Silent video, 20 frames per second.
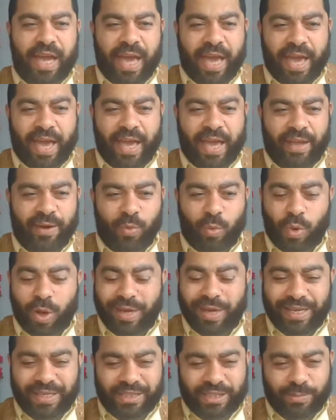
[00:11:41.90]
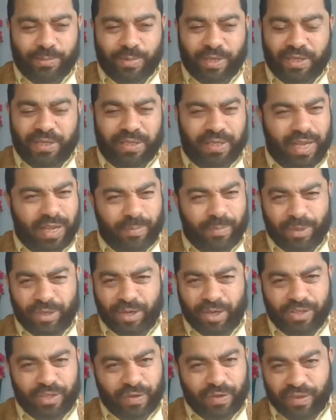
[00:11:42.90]
And one accepted Islam
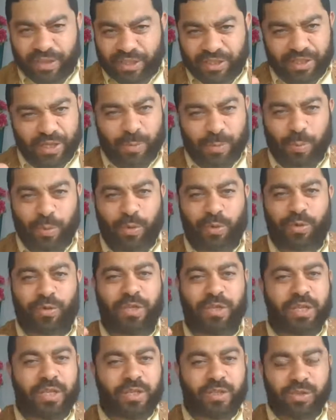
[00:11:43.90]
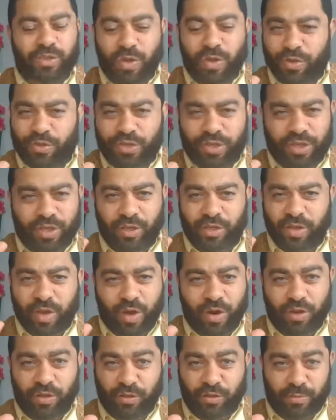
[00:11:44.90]
because of a simple logical
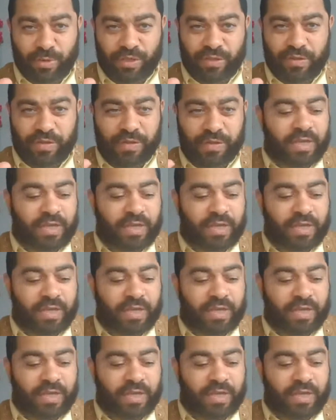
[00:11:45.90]
argument.